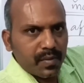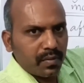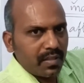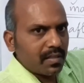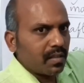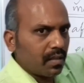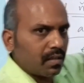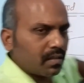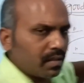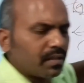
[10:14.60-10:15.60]
So these all
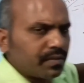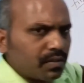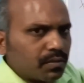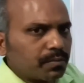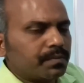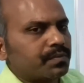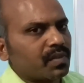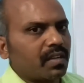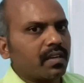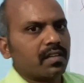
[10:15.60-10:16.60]
are a few
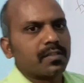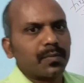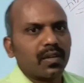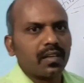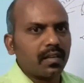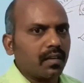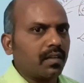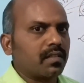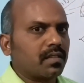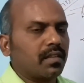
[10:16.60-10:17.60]
in our spoken
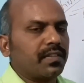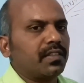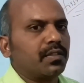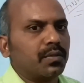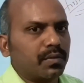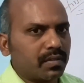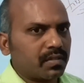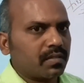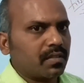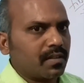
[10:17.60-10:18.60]
English. If you
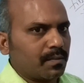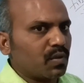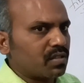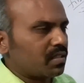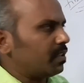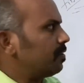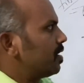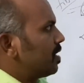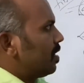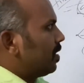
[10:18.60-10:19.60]
use
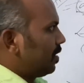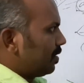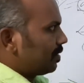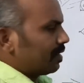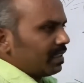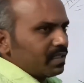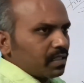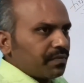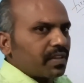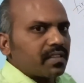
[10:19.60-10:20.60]
mostly, these
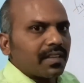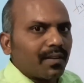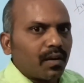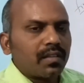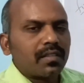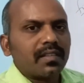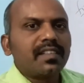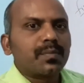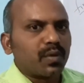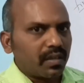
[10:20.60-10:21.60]
affect a lot
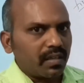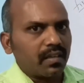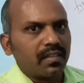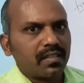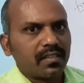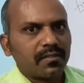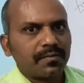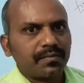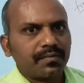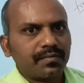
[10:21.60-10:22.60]
in spoken English.
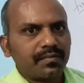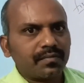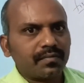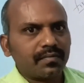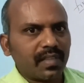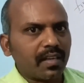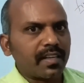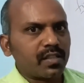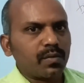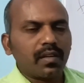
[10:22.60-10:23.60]
Not
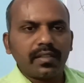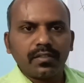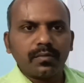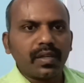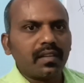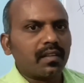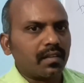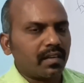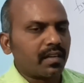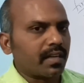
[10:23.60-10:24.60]
actually you
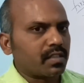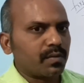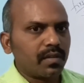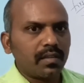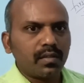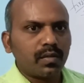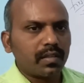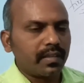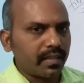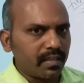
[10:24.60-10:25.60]
mean, not actually
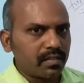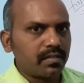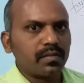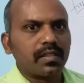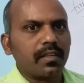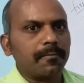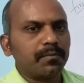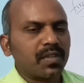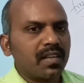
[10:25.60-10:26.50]
your intention to say.